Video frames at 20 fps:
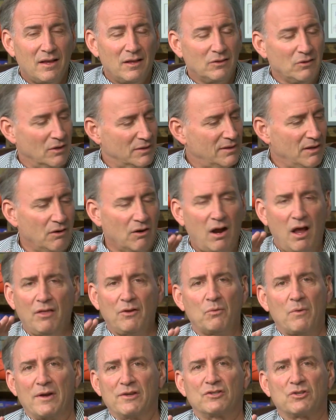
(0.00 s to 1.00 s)
Look, there are
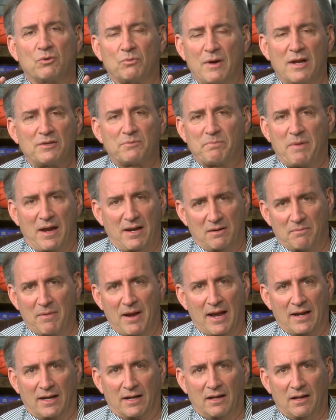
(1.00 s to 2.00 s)
other ways to rest Peyton
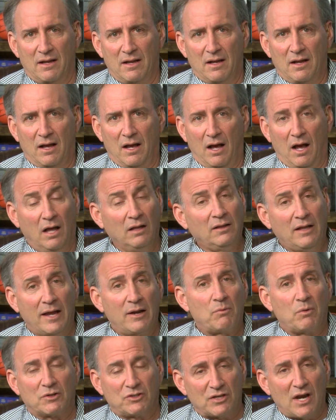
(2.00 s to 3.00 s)
Manning.
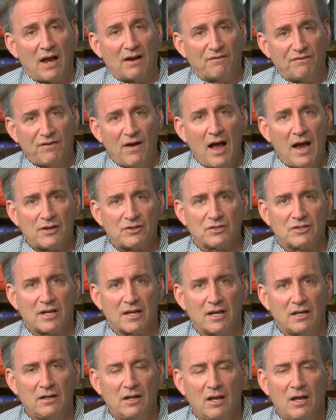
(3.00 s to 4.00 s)
Unlike what John Fox
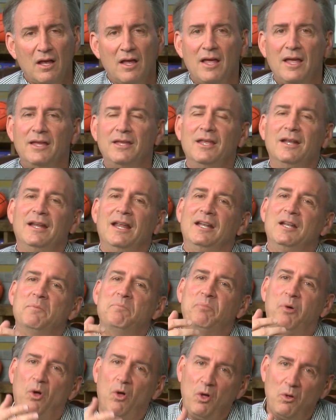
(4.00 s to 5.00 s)
did, you need to
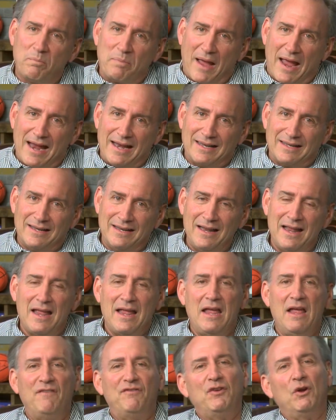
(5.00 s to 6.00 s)
pull Peyton
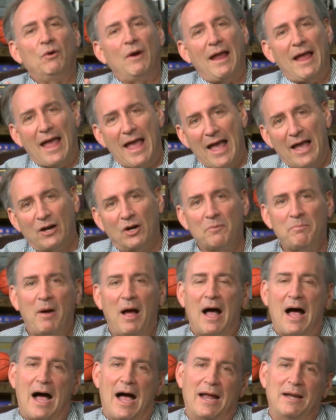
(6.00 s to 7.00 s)
if you're ahead or
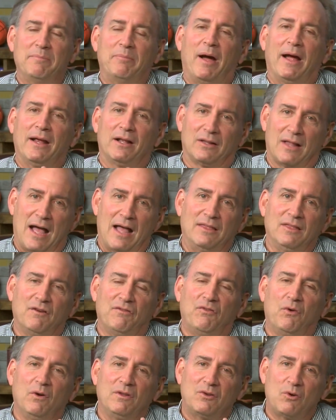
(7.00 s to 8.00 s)
behind by a lot in the
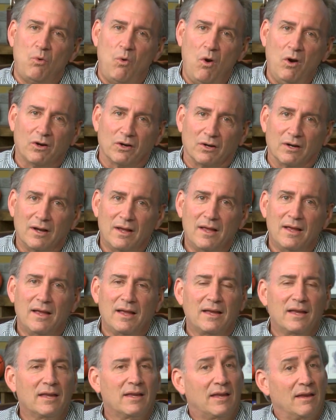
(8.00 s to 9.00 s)
fourth quarter.
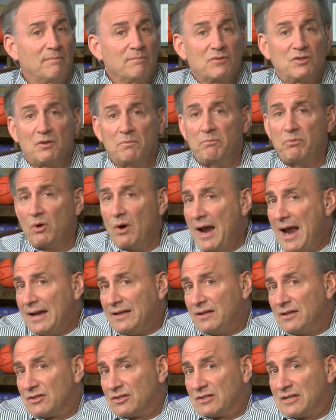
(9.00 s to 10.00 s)
Give them some
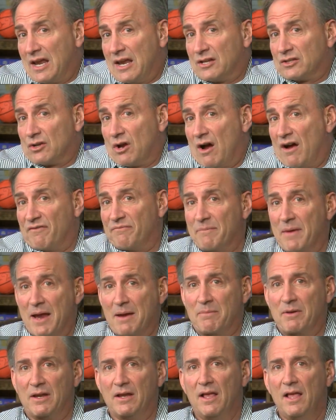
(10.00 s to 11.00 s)
practice days off,
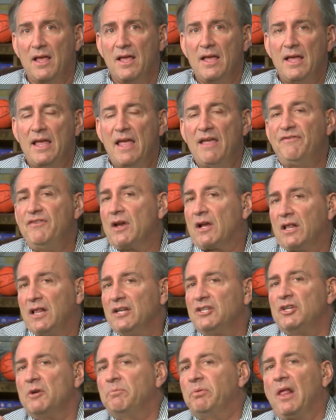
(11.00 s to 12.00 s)
maybe. If you
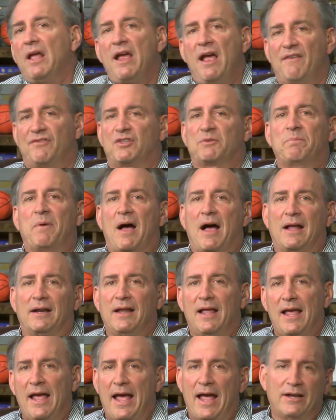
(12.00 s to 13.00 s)
clinch a playoff spot
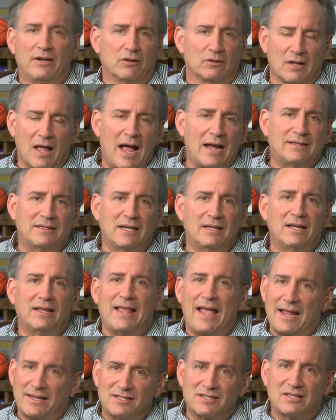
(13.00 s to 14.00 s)
and you're locked into
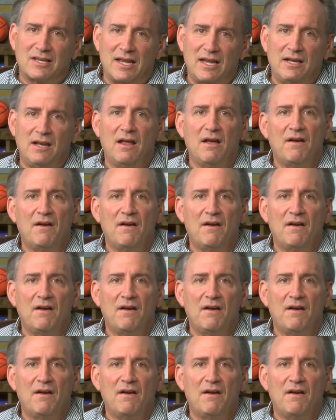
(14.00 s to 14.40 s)
that seed,